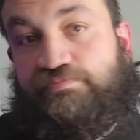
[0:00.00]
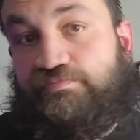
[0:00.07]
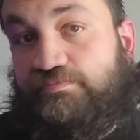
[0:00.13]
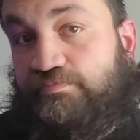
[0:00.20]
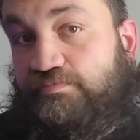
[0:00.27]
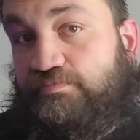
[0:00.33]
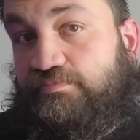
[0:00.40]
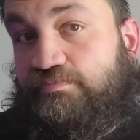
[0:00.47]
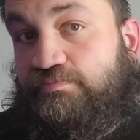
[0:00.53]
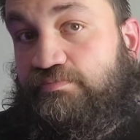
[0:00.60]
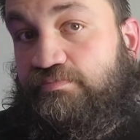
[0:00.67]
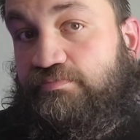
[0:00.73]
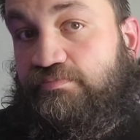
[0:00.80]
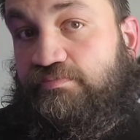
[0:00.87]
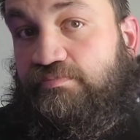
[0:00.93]

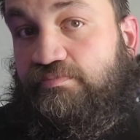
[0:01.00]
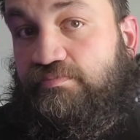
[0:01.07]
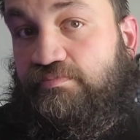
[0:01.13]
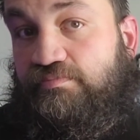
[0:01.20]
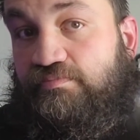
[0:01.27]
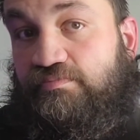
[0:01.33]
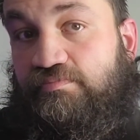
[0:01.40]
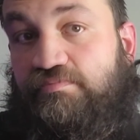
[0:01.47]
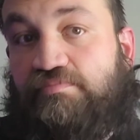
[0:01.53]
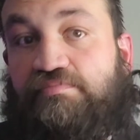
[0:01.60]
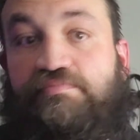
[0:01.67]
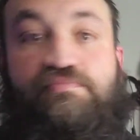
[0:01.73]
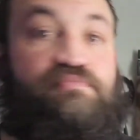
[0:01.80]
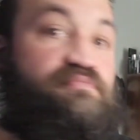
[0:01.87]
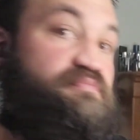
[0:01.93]

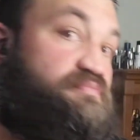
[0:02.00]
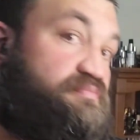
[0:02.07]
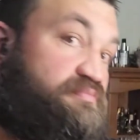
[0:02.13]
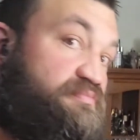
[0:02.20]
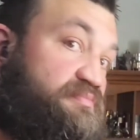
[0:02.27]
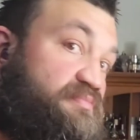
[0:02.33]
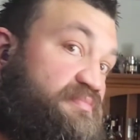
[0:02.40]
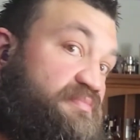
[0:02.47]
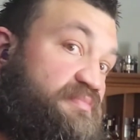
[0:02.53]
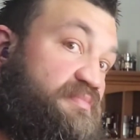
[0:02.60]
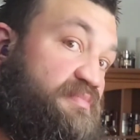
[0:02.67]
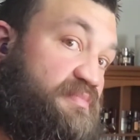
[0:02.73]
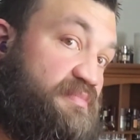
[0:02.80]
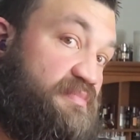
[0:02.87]
(no one is talking)